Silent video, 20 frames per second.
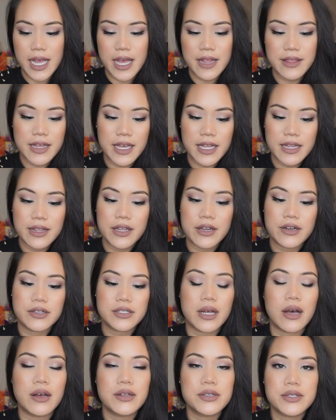And then
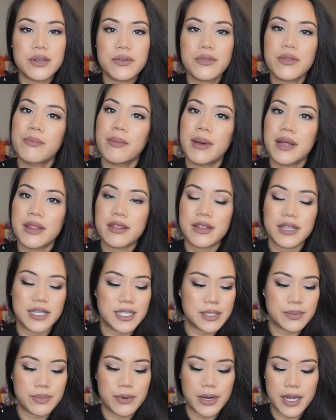there's also the monthly
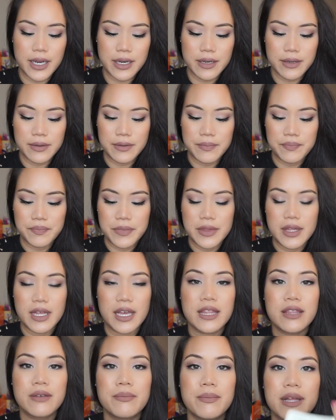spread.
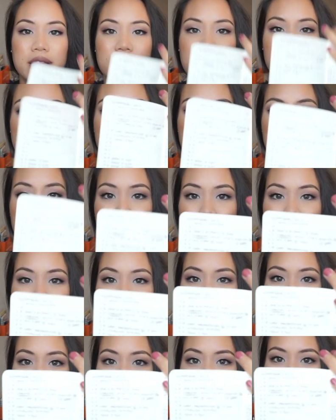And the monthly
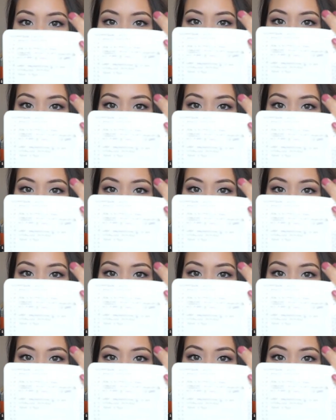spread,